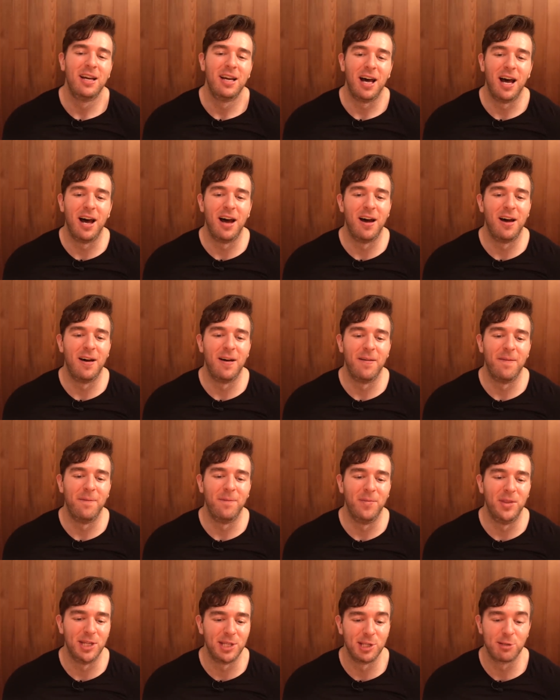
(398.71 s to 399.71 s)

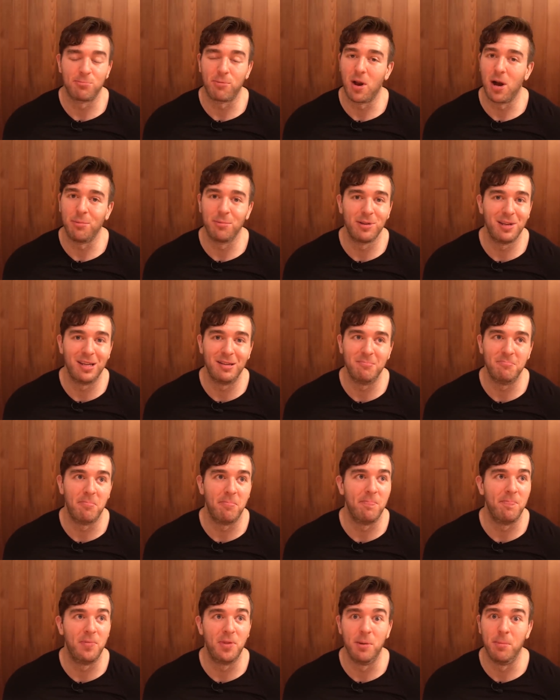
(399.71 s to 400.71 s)
um, this is probably
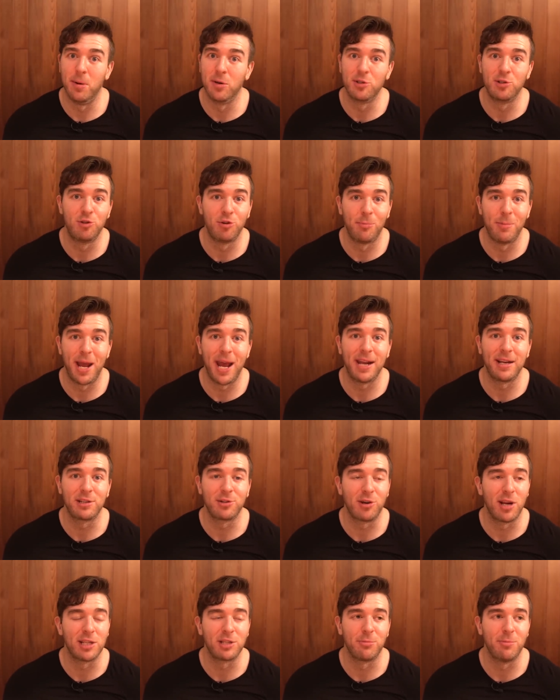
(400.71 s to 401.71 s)
the most dramatic
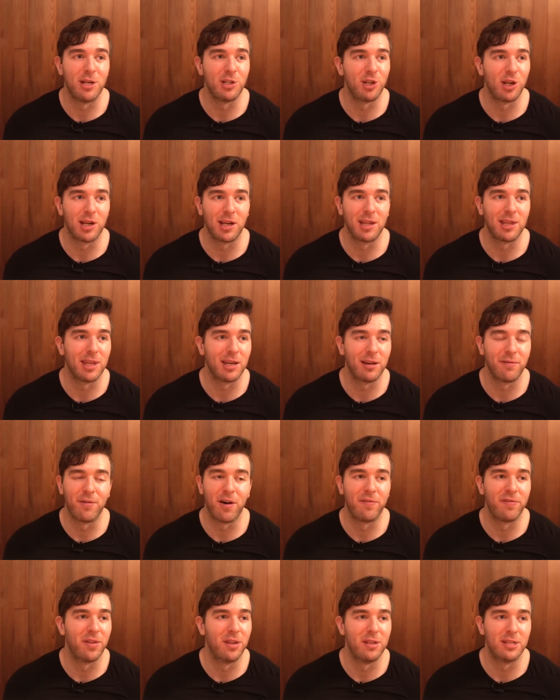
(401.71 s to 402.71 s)
transformation I think of
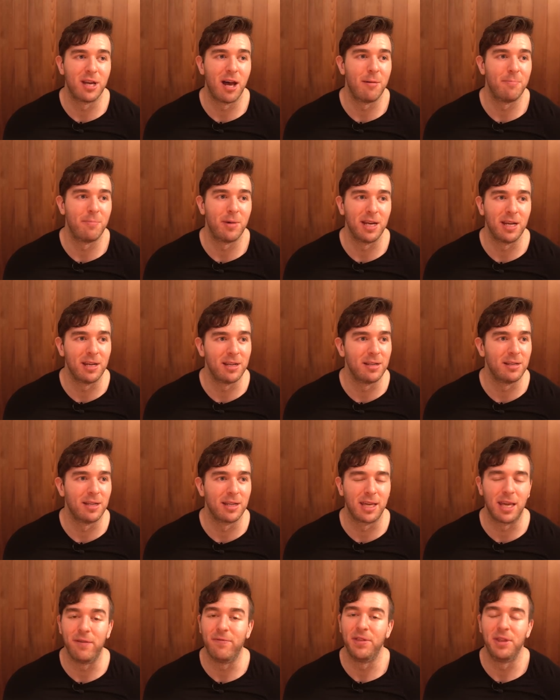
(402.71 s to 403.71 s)
off the top of my head.
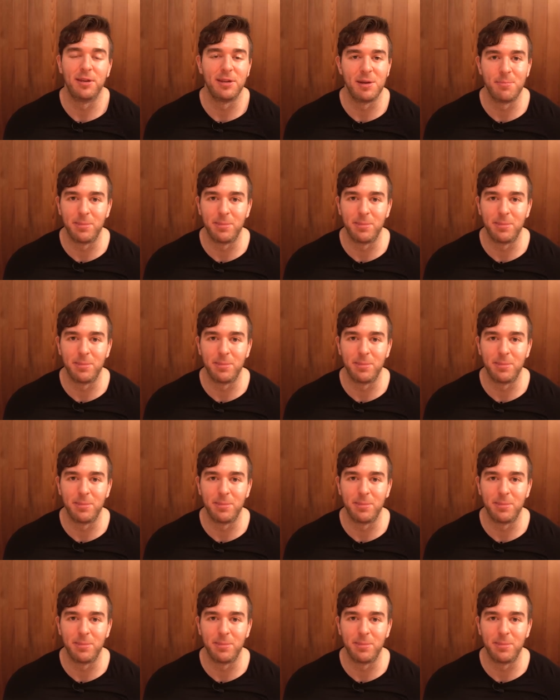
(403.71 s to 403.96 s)
Like, even the